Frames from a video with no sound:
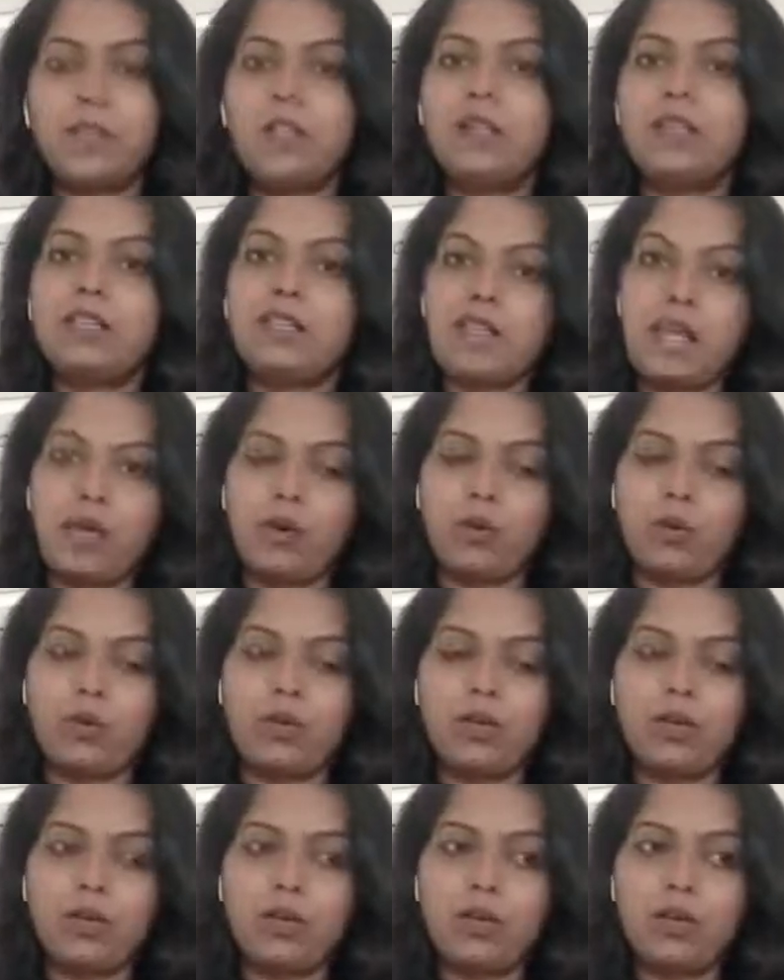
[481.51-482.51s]
Now,
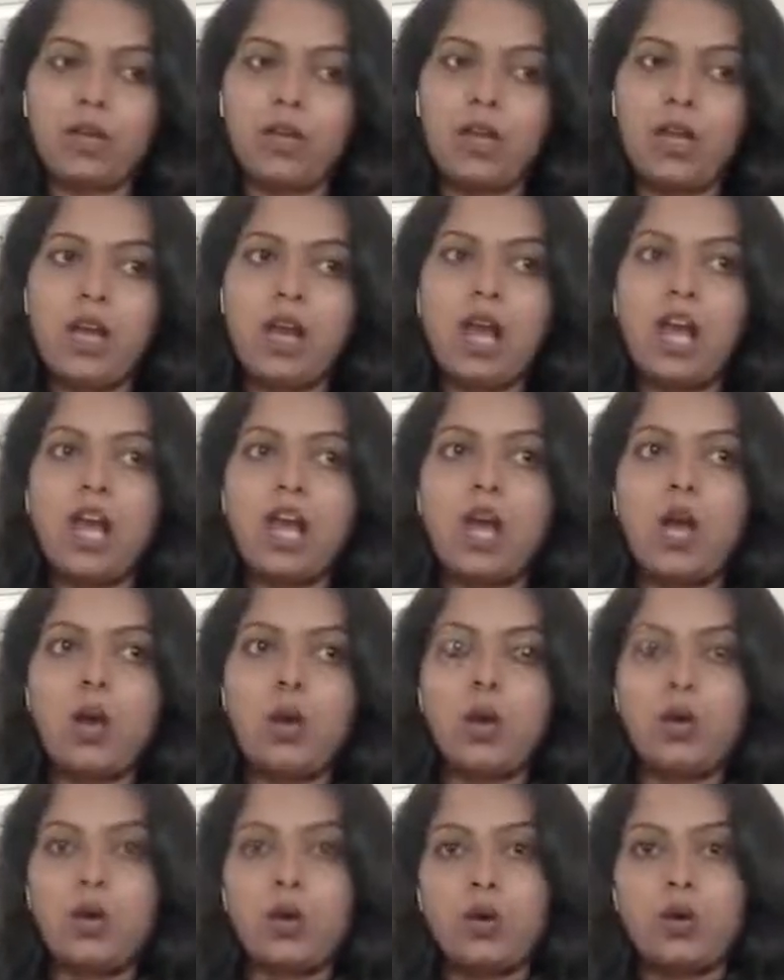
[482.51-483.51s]

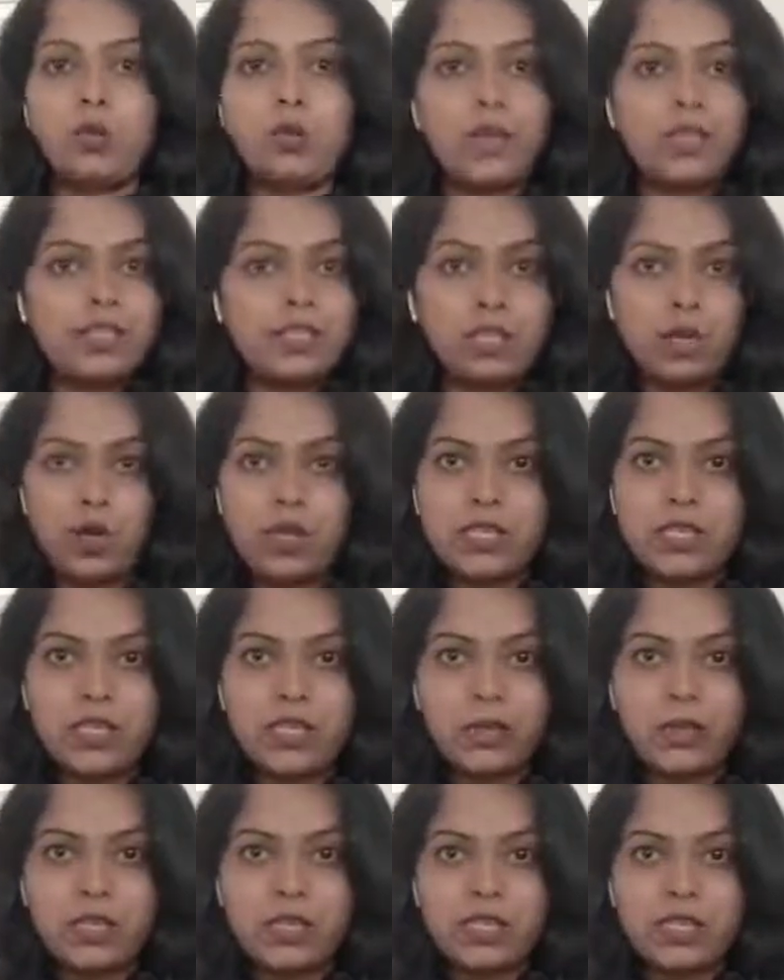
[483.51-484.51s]
once
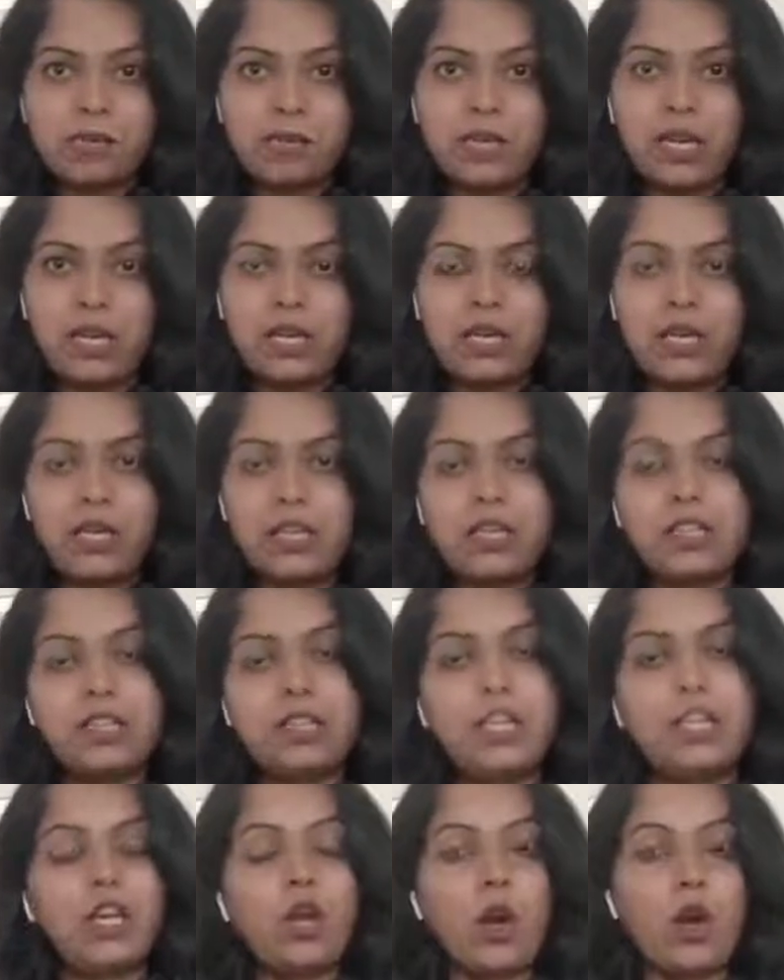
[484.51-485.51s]
constitution is made,
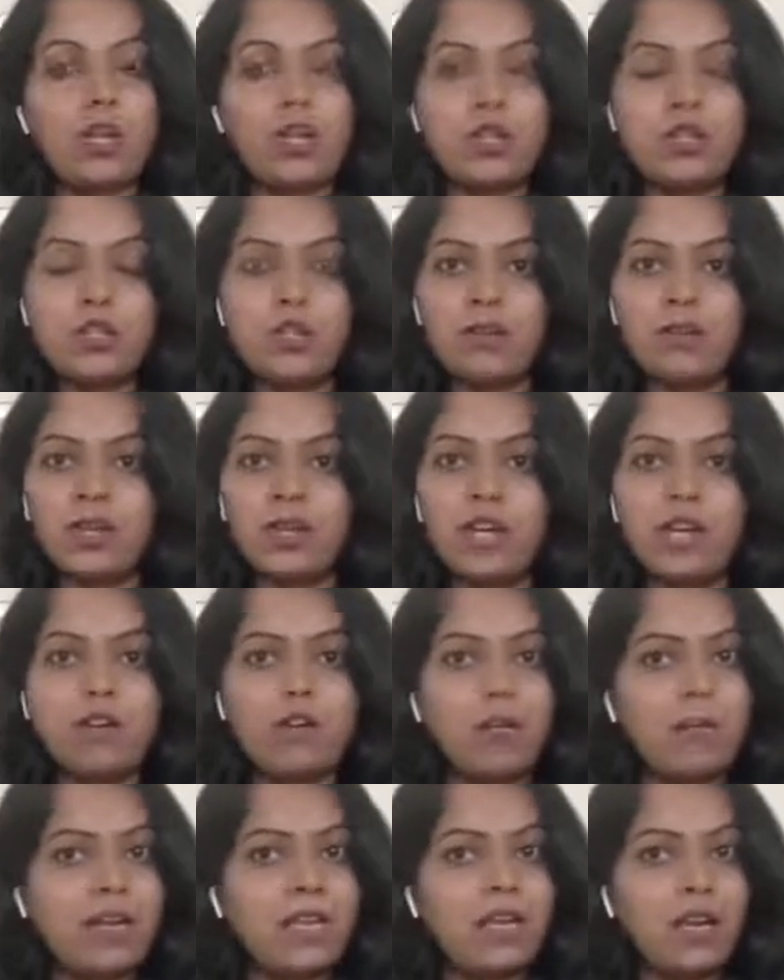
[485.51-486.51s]
3 organs of the
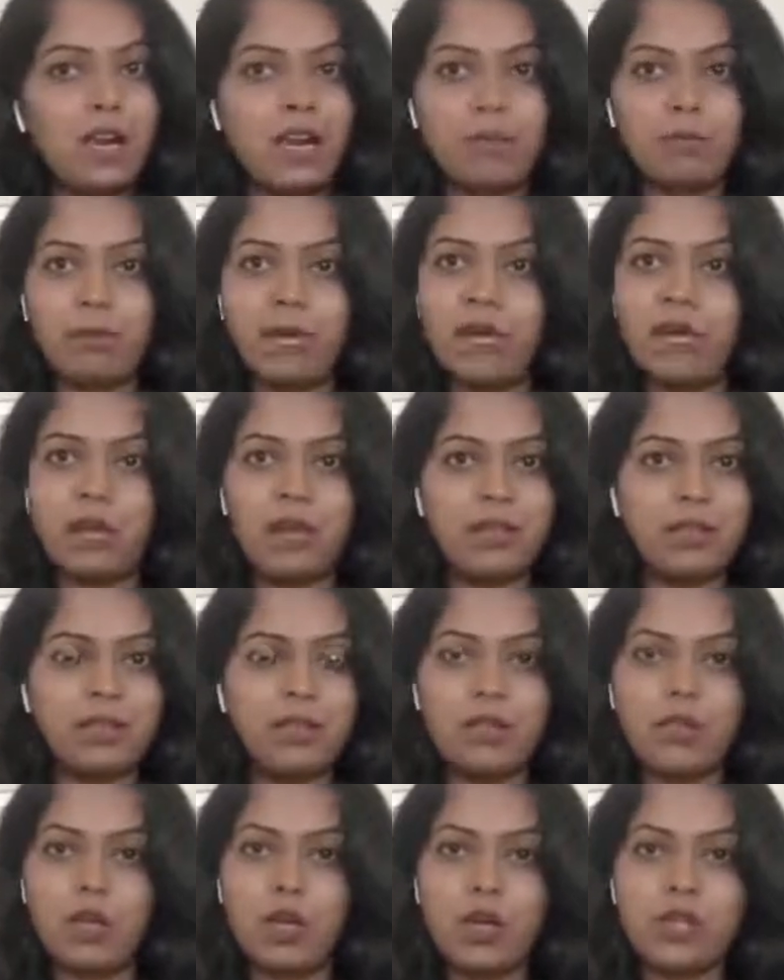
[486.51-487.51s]
government are made under the
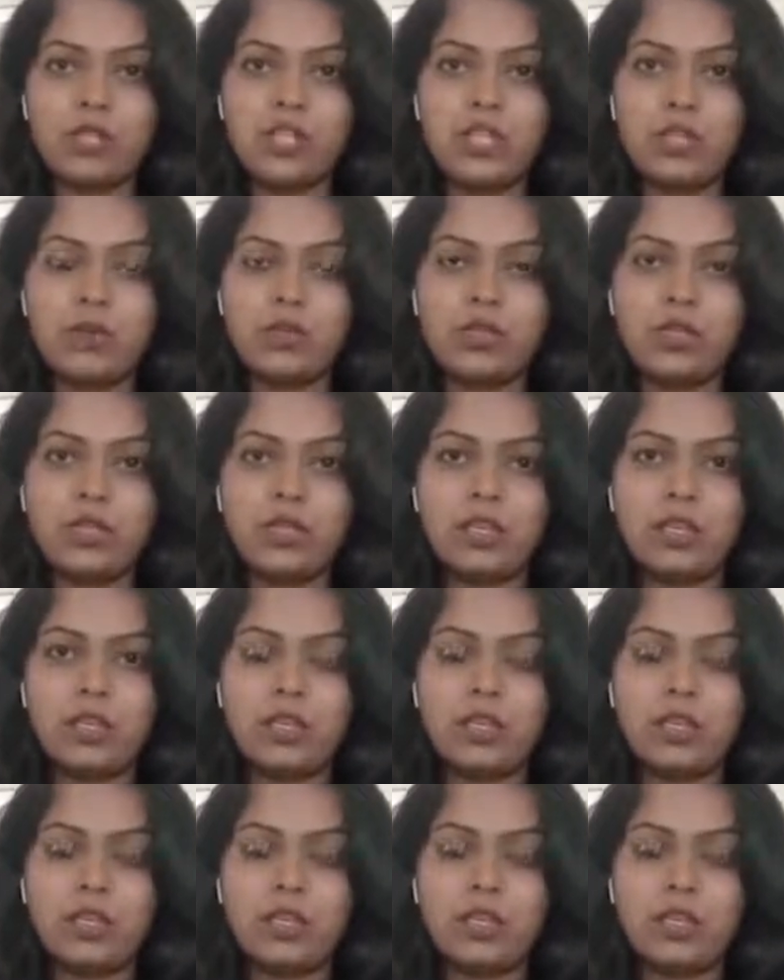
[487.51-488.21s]
constitution.